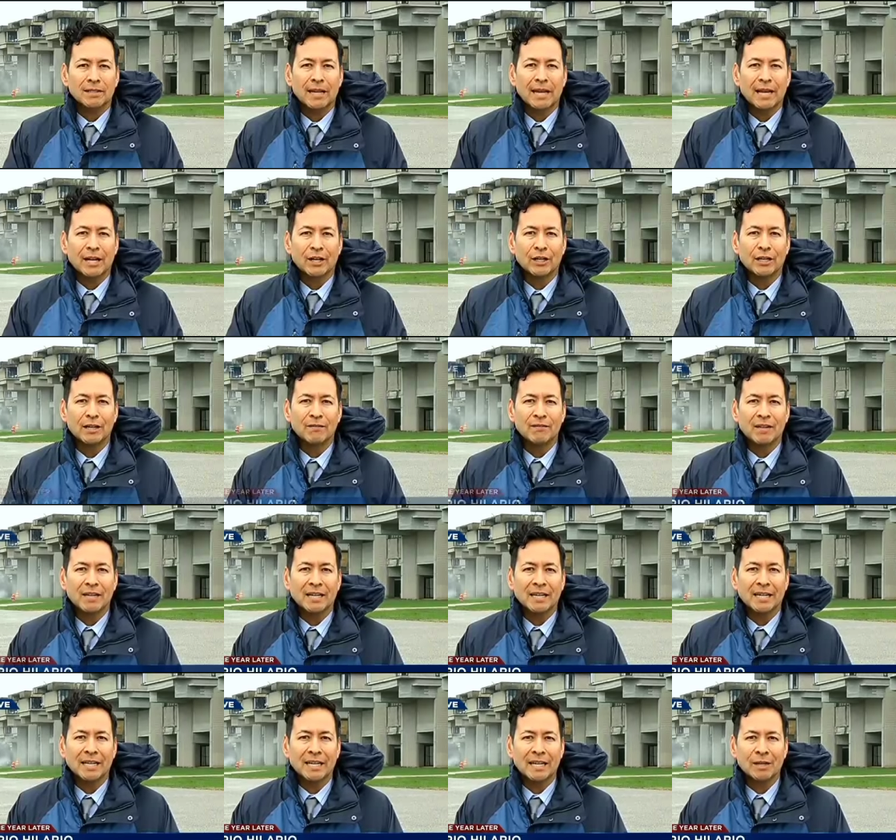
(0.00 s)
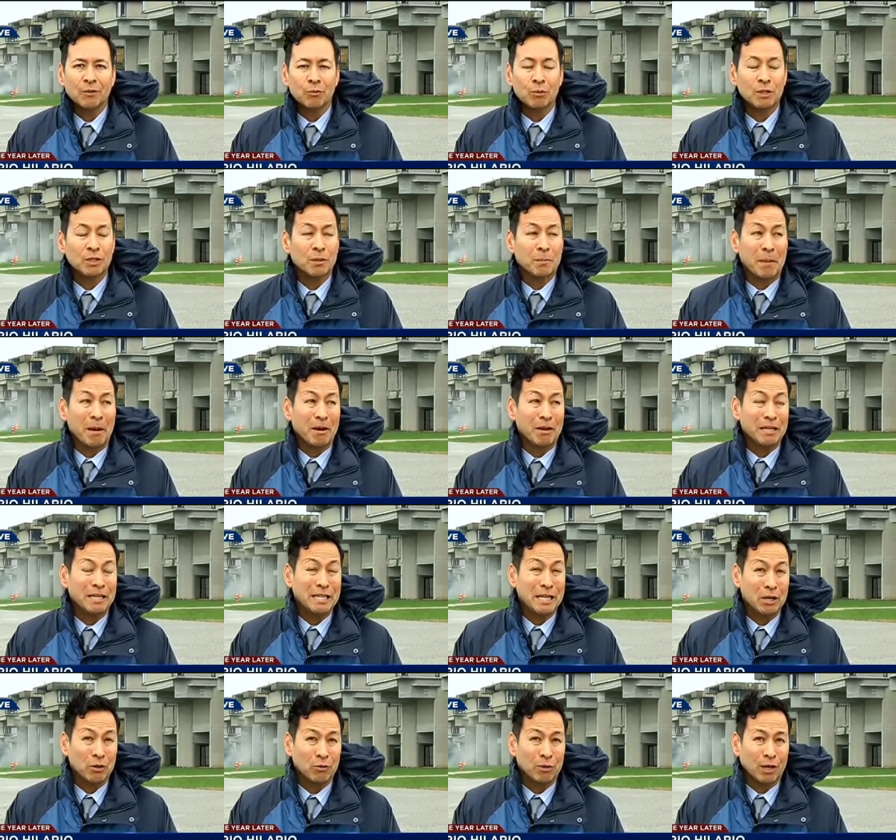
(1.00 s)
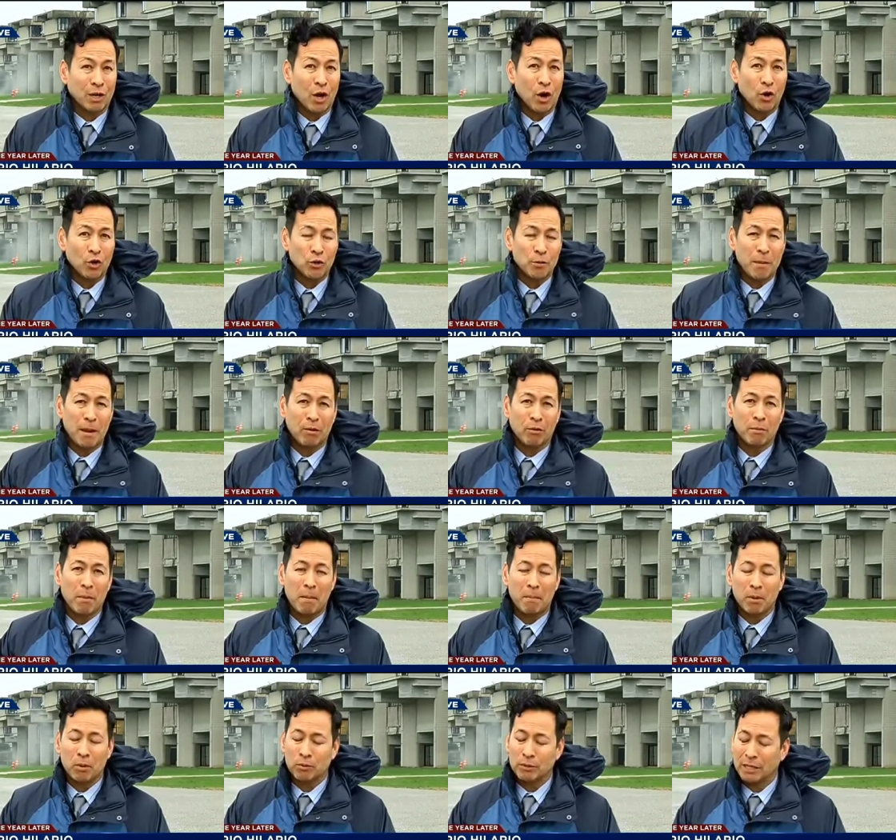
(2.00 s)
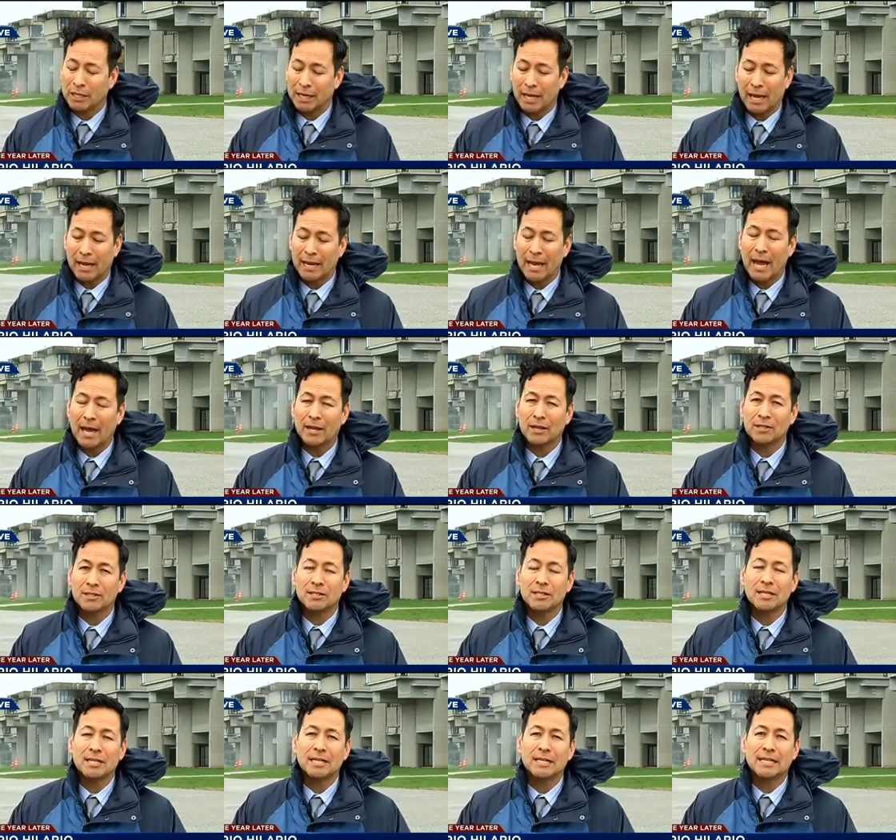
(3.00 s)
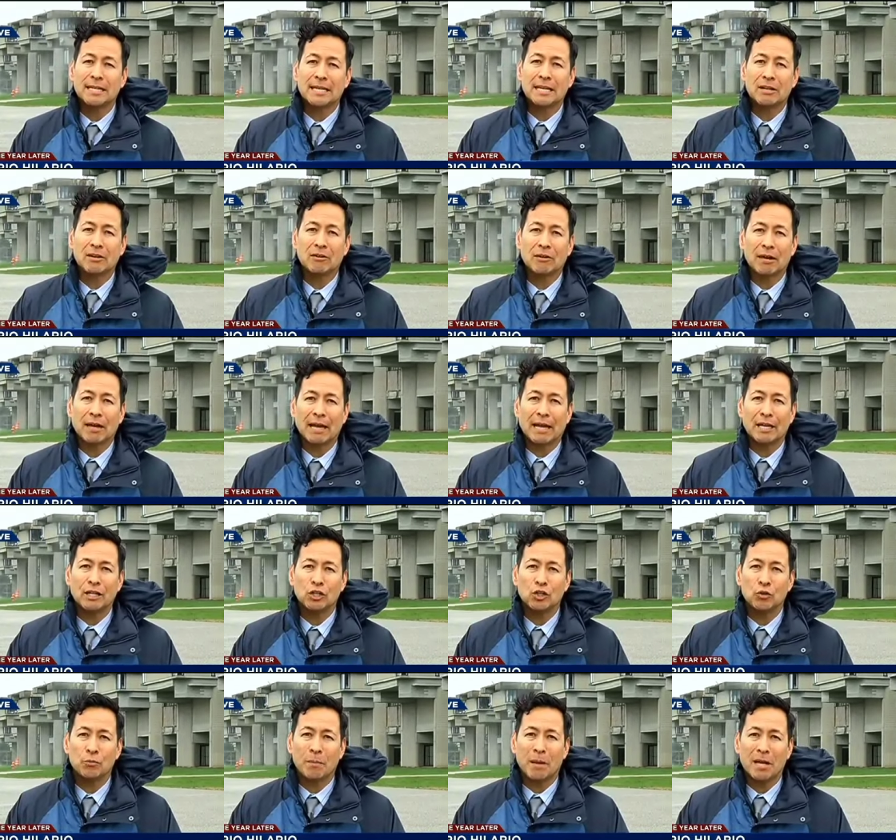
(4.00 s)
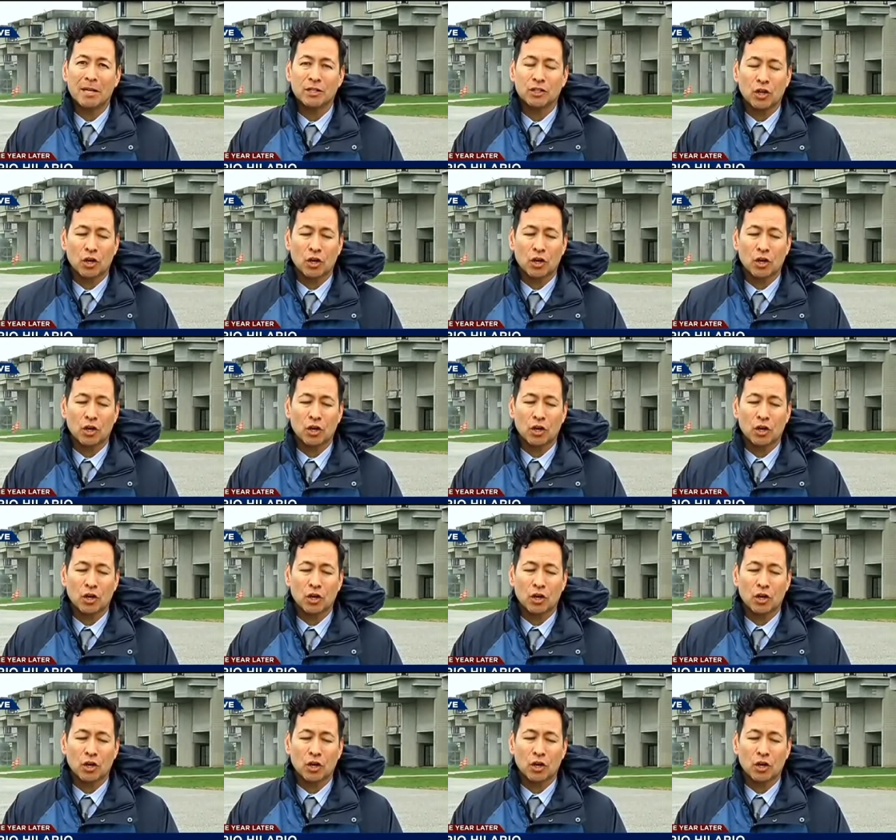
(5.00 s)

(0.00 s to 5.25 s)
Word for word: Yeah, good evening. It was about a year ago. You may remember it was a chaotic scene here at UMass